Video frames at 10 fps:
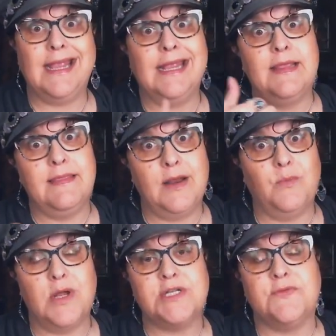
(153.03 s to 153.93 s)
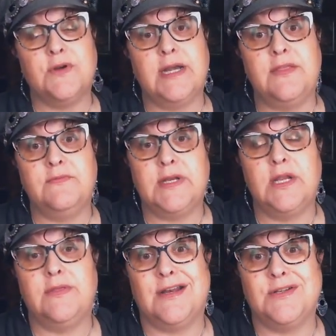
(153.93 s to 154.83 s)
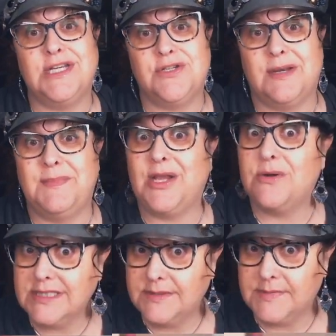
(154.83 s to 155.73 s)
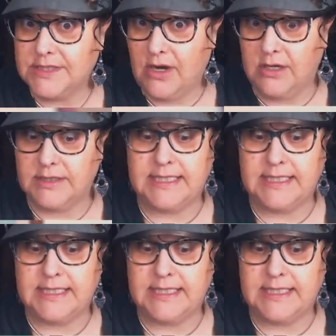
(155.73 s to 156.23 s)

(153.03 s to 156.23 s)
and then watch for another video that I'll teach how to make Christmas cards